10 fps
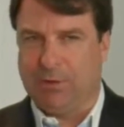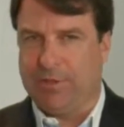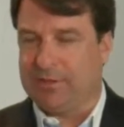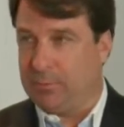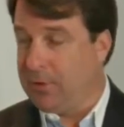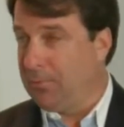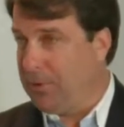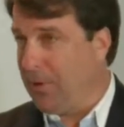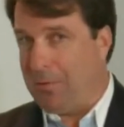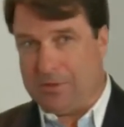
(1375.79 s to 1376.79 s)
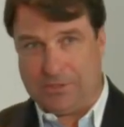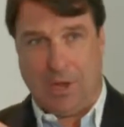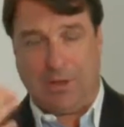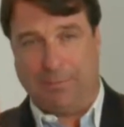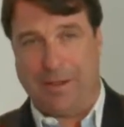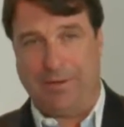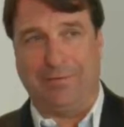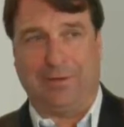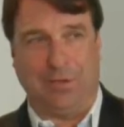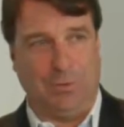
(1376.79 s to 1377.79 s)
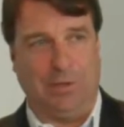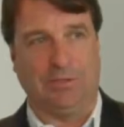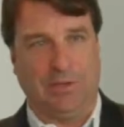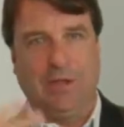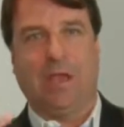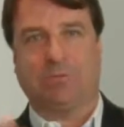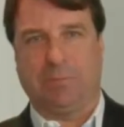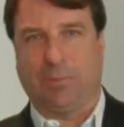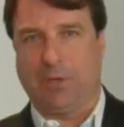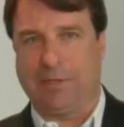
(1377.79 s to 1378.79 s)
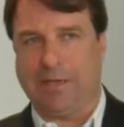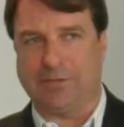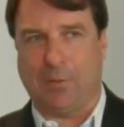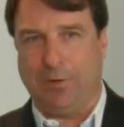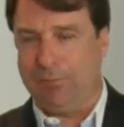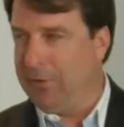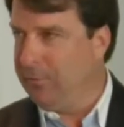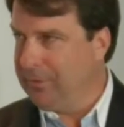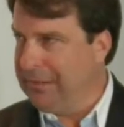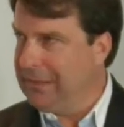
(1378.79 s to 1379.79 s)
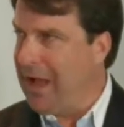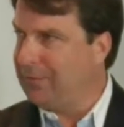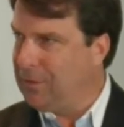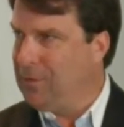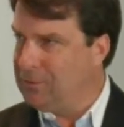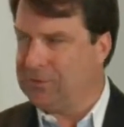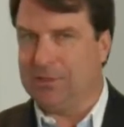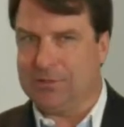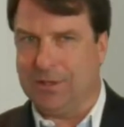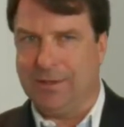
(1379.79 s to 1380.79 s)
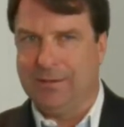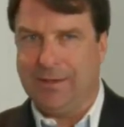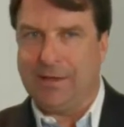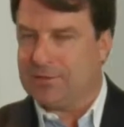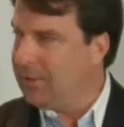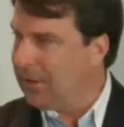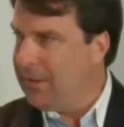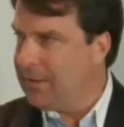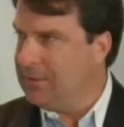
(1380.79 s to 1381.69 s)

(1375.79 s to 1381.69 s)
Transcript: One of the things we're, we're always talking about in Cube is as we broadcast that we, don't really lock the users into any sort of click.